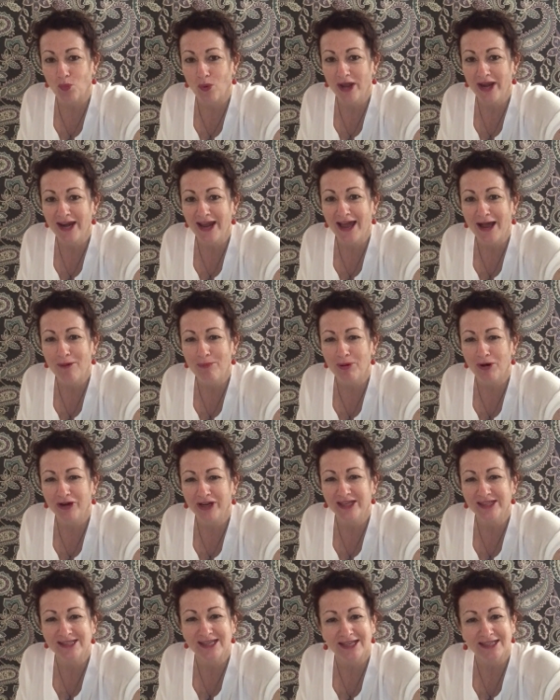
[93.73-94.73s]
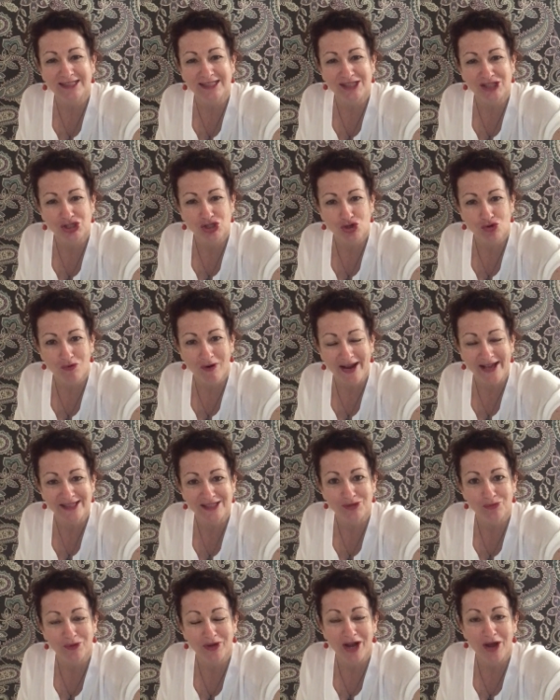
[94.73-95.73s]
when our body is under
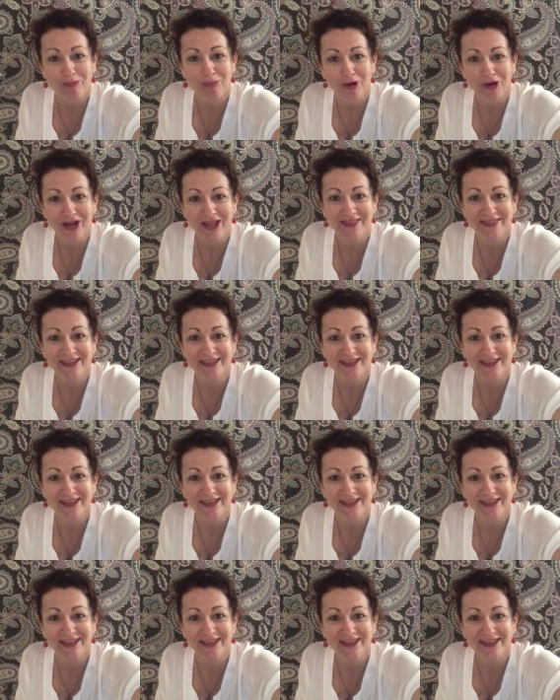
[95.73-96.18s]
stress and when our body